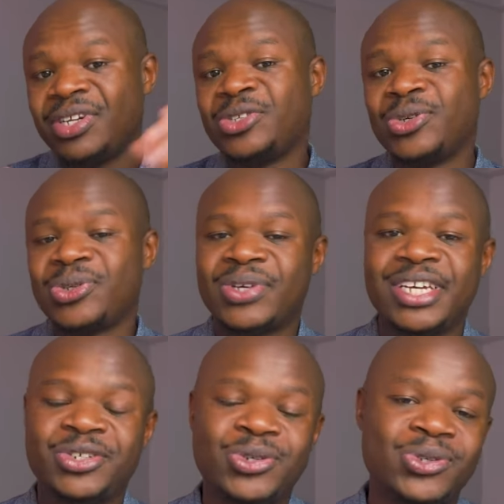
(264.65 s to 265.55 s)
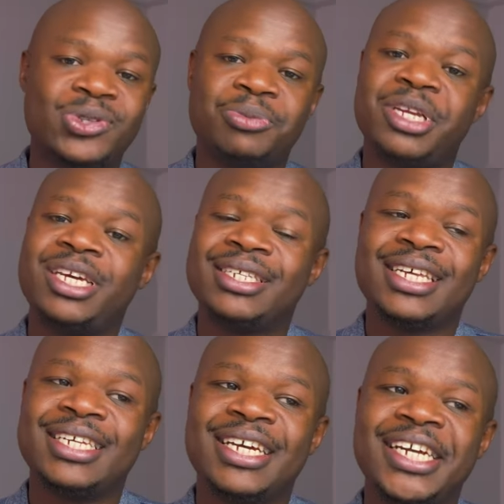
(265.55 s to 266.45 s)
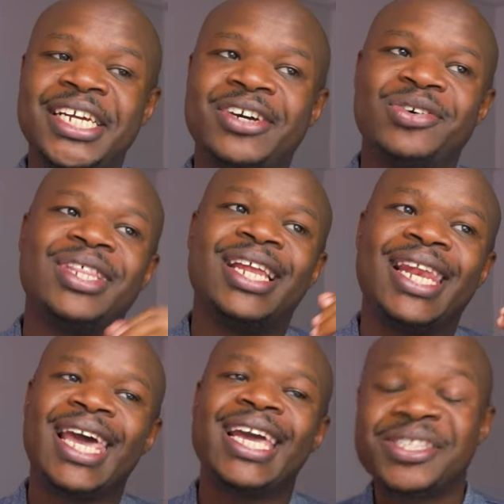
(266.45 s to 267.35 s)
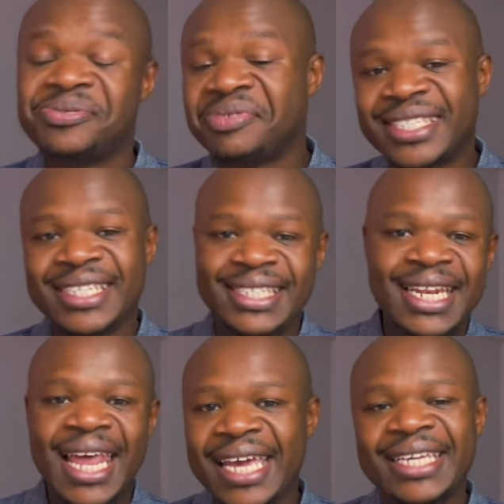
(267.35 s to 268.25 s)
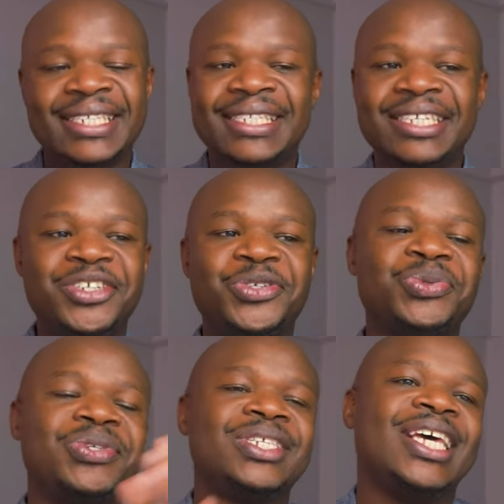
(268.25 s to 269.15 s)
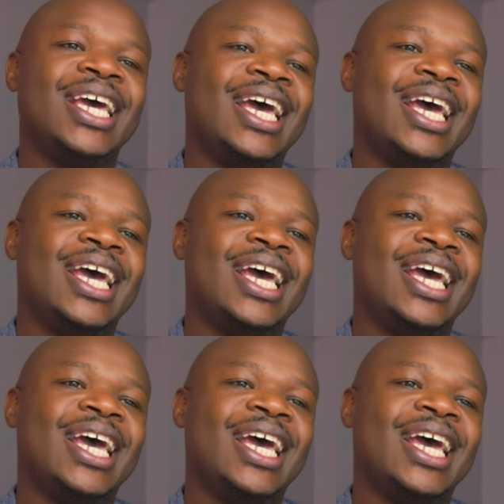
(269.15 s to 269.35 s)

reasons why I chose orthopedic surgery or the likes versus likes issues.